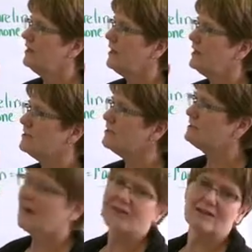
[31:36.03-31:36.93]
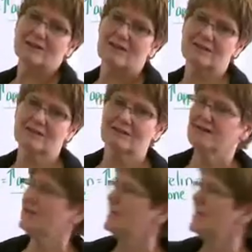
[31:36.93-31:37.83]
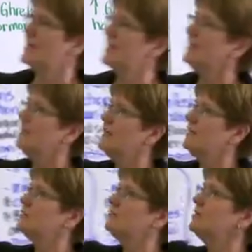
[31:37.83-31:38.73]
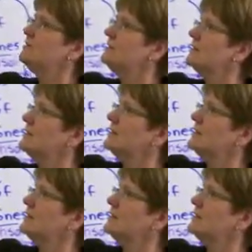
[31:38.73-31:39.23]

I just love it. I just love it. And it's just